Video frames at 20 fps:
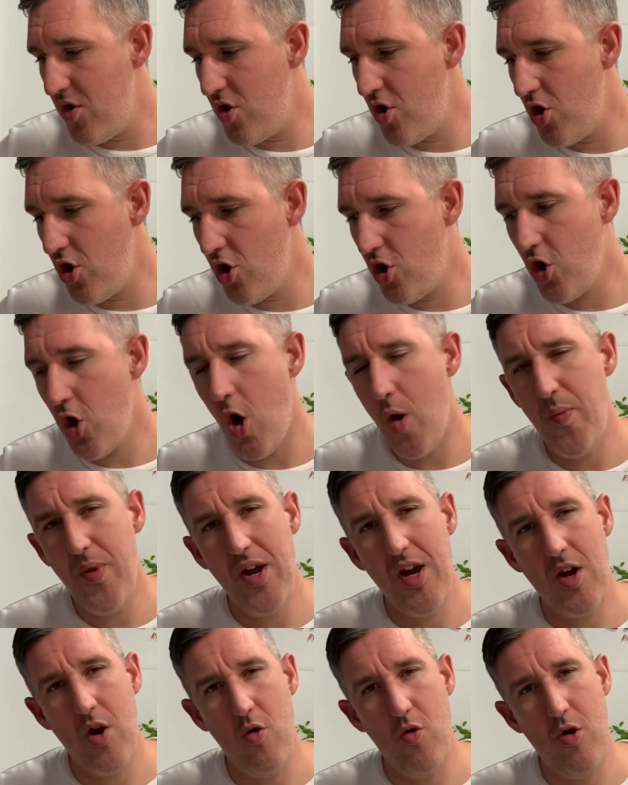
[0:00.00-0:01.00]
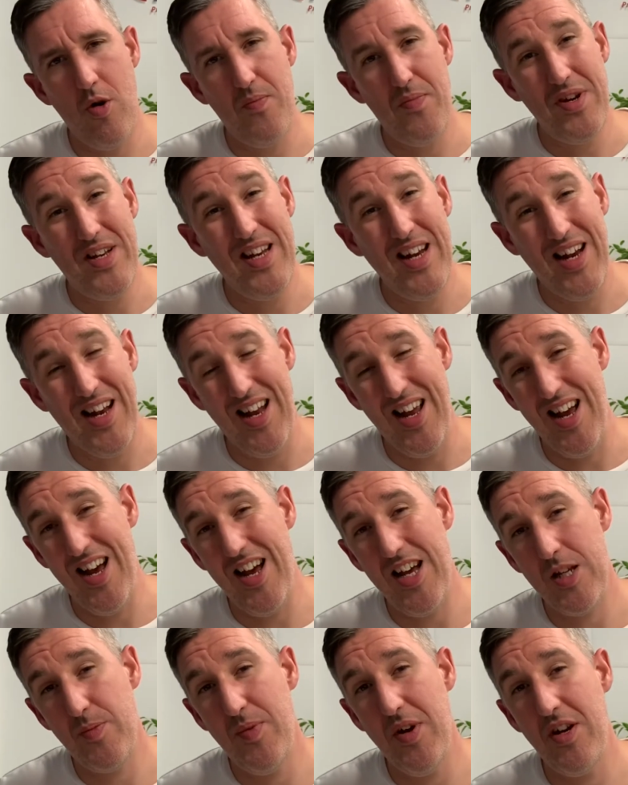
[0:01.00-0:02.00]
topic or a particular
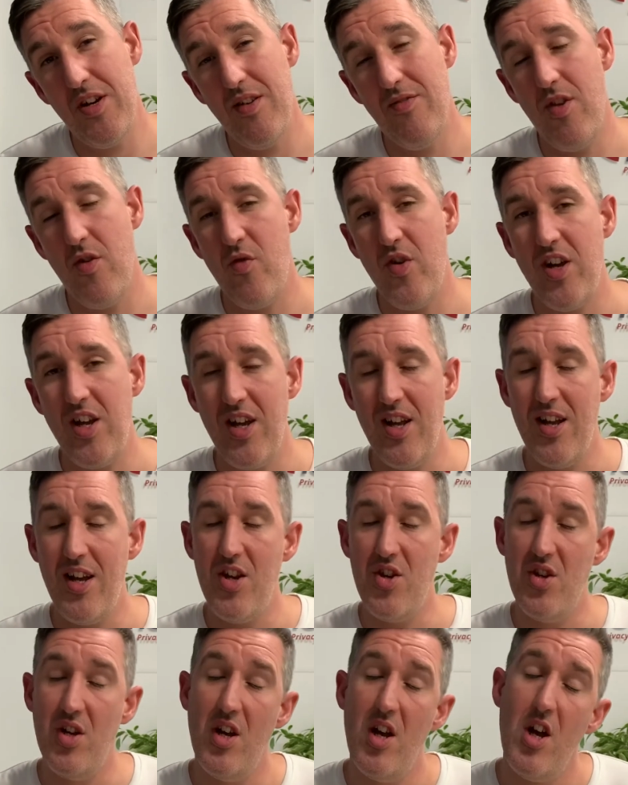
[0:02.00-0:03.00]
aspect of the regulation.